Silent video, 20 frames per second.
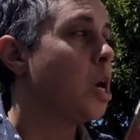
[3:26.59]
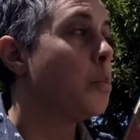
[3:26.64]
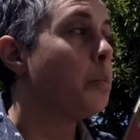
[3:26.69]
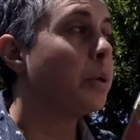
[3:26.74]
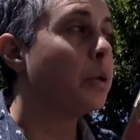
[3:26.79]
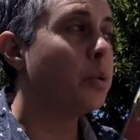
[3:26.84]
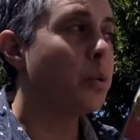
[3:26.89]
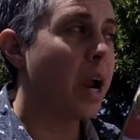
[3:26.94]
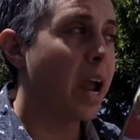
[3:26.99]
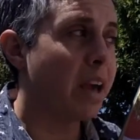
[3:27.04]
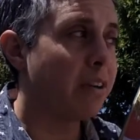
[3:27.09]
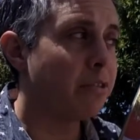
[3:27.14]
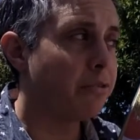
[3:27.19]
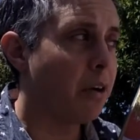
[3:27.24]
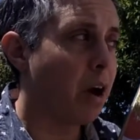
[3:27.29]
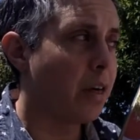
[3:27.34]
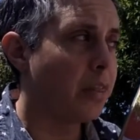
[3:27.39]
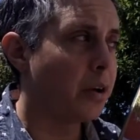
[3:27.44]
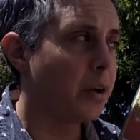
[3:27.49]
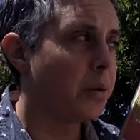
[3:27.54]
But
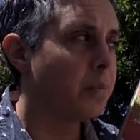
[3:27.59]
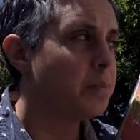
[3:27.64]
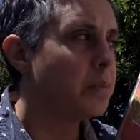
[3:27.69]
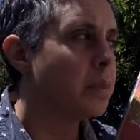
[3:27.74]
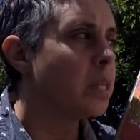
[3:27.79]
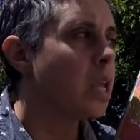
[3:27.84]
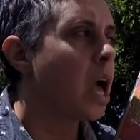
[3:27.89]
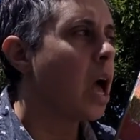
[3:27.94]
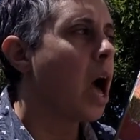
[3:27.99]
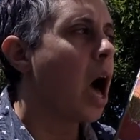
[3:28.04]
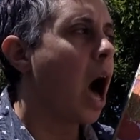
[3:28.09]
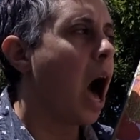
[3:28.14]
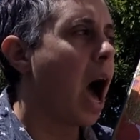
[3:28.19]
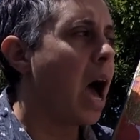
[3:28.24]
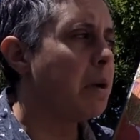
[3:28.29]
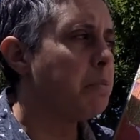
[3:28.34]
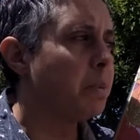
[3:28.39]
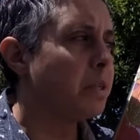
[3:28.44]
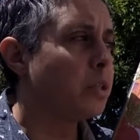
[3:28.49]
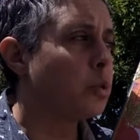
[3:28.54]
Grandfather,
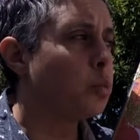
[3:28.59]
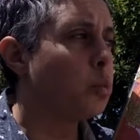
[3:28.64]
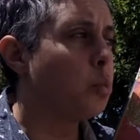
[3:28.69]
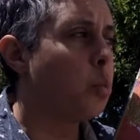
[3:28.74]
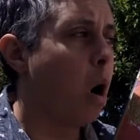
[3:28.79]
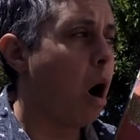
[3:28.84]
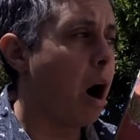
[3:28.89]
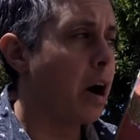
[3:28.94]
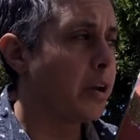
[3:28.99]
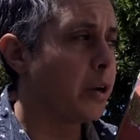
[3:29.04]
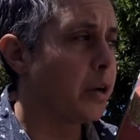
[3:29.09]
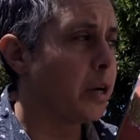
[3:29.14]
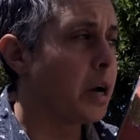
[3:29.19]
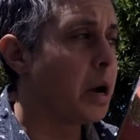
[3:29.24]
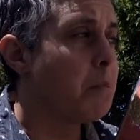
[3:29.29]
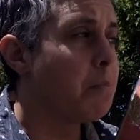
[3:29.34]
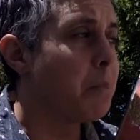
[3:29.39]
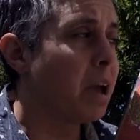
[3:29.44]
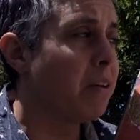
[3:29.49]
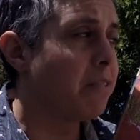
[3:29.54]
I must
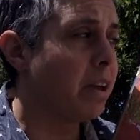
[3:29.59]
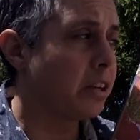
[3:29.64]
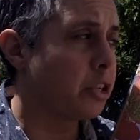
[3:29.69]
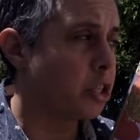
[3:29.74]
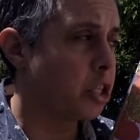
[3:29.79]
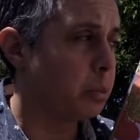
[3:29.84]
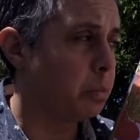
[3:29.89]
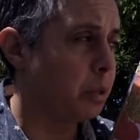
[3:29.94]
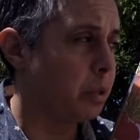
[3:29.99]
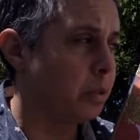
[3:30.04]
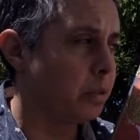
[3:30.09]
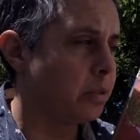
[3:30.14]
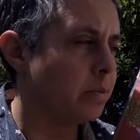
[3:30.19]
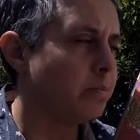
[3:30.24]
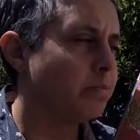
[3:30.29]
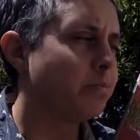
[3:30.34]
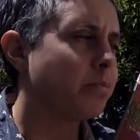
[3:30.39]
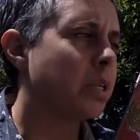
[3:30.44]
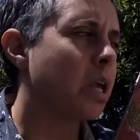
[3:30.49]
water my vegetables.